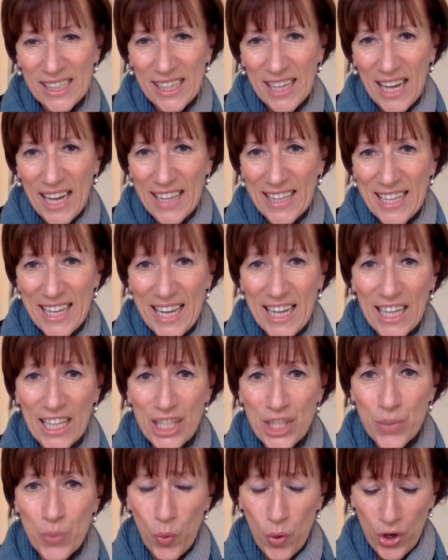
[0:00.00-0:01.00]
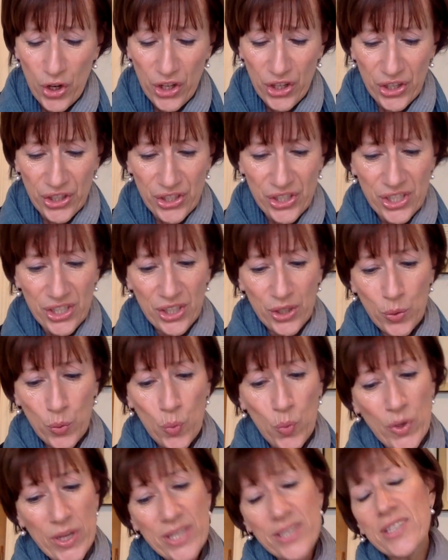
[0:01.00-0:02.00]
And the English word
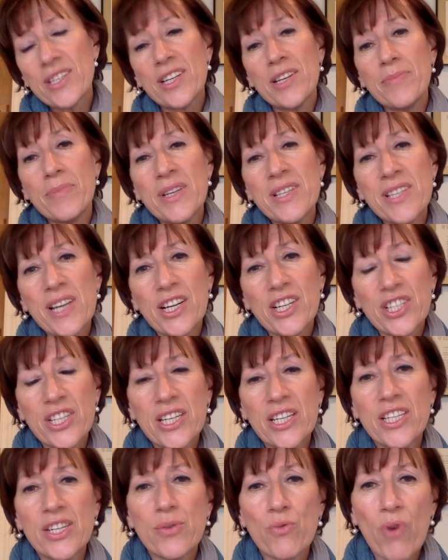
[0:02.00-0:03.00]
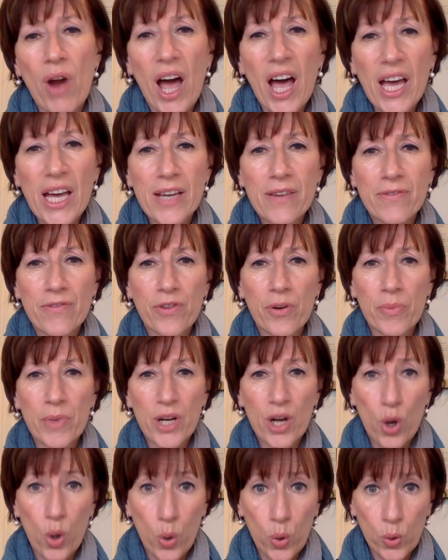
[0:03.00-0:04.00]
wisdom is actually derived from
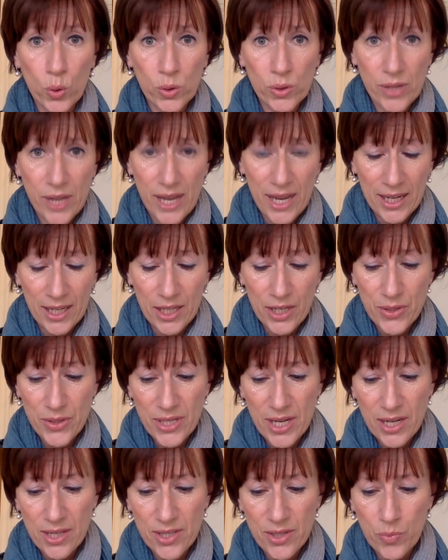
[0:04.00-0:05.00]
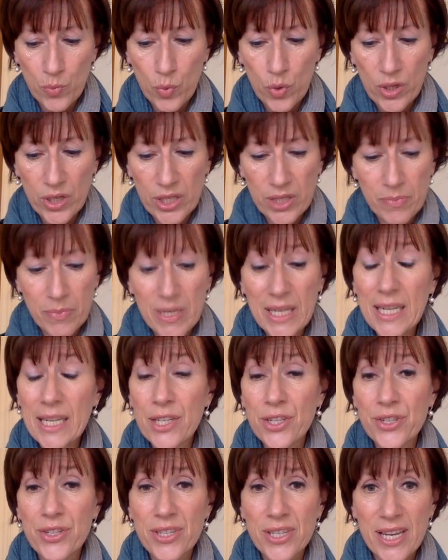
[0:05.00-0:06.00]
an old Anglo-Saxon word meaning
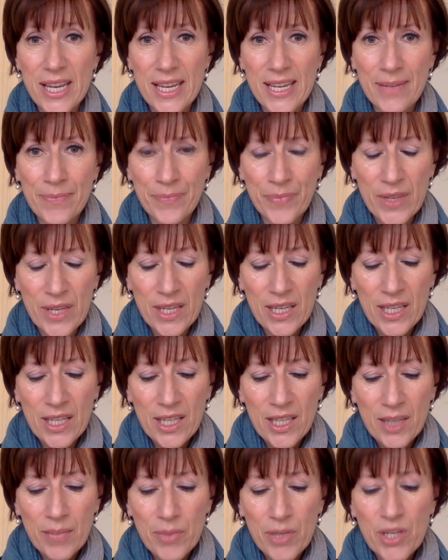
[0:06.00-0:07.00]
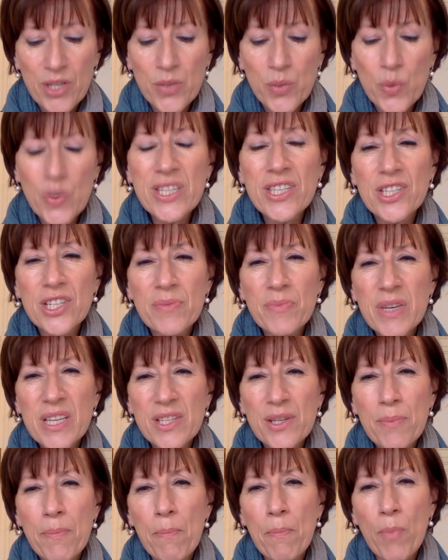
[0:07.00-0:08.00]
to see, because wisdom
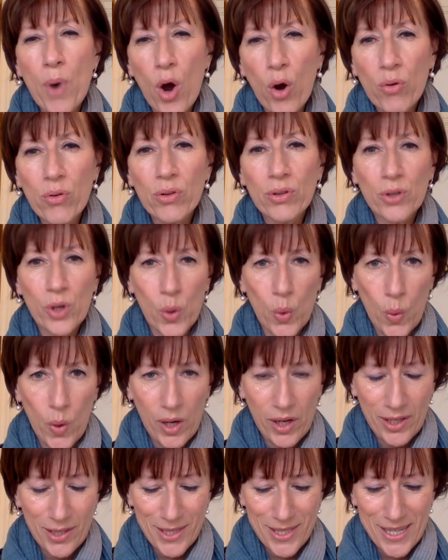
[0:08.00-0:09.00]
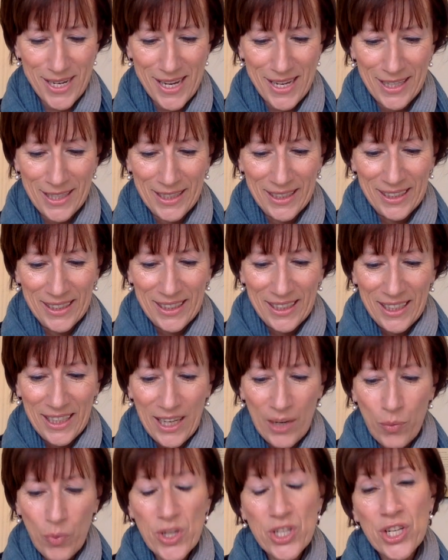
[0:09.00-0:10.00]
is a moral quality
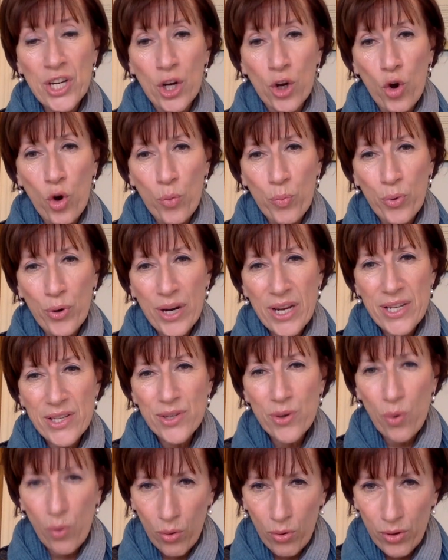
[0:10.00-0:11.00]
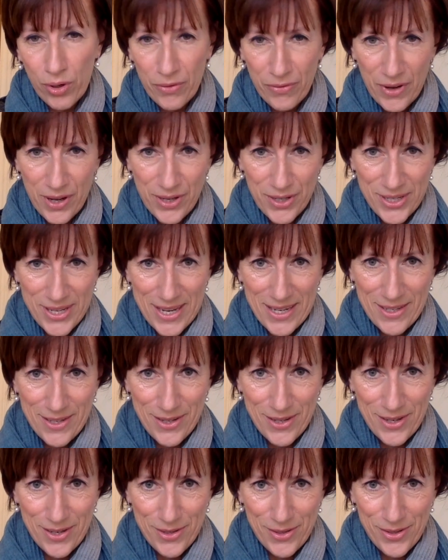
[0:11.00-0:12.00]
which incorporates all of our
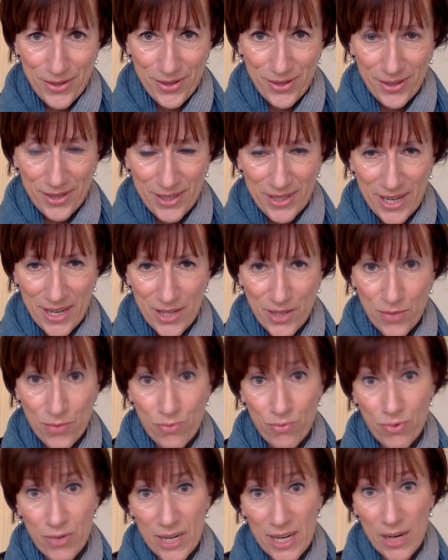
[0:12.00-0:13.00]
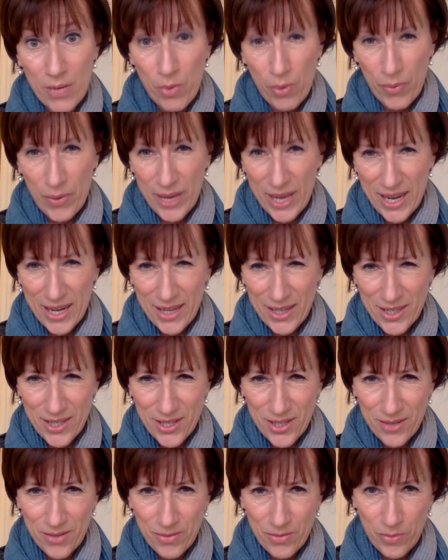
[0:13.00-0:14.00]
senses. And that's really what we're getting
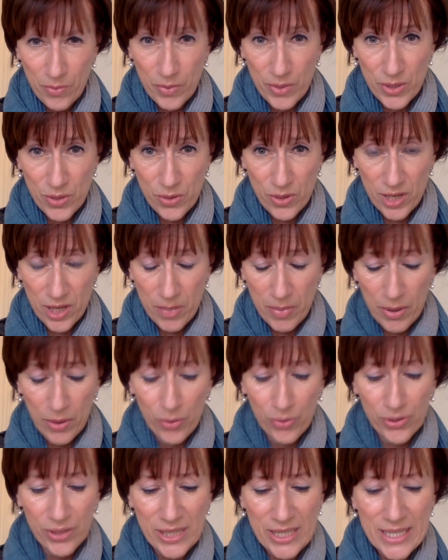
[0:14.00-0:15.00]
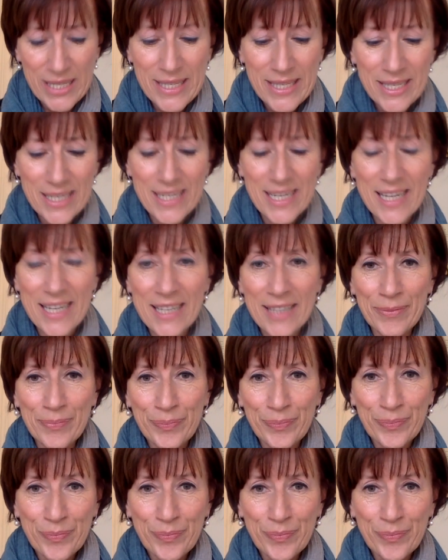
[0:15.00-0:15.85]
to when we're talking about authenticity.